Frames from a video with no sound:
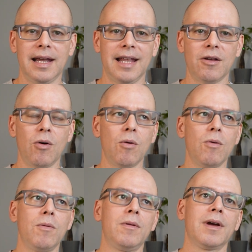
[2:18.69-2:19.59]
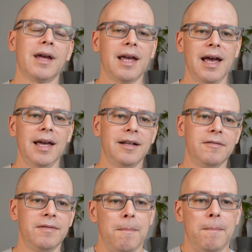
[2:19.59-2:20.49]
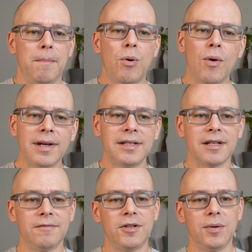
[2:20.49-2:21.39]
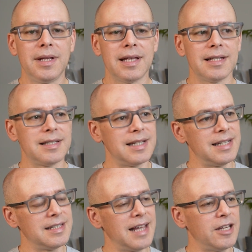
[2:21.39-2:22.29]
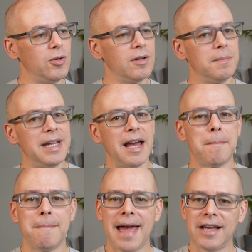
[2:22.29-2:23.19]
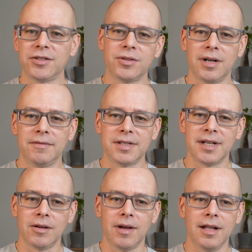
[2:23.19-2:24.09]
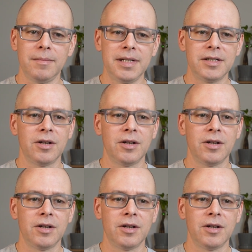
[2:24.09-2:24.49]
And the whole kind of point of doing this is that you can be a master of a single element,